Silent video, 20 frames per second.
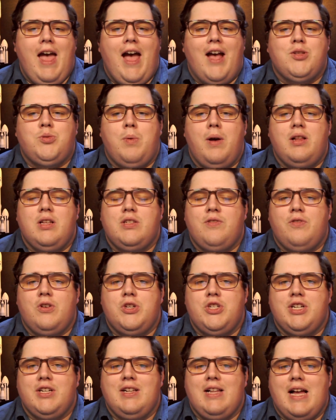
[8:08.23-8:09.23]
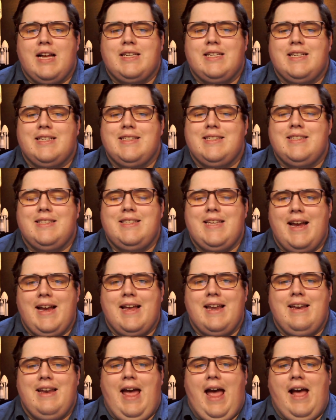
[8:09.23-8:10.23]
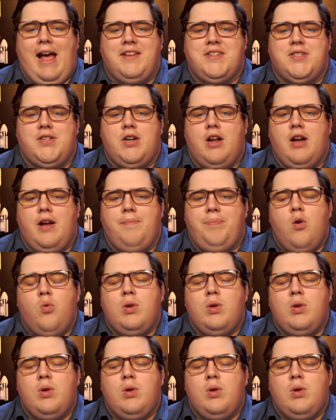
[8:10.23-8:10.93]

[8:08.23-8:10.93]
as well as Virgin Galactic's second astronaut.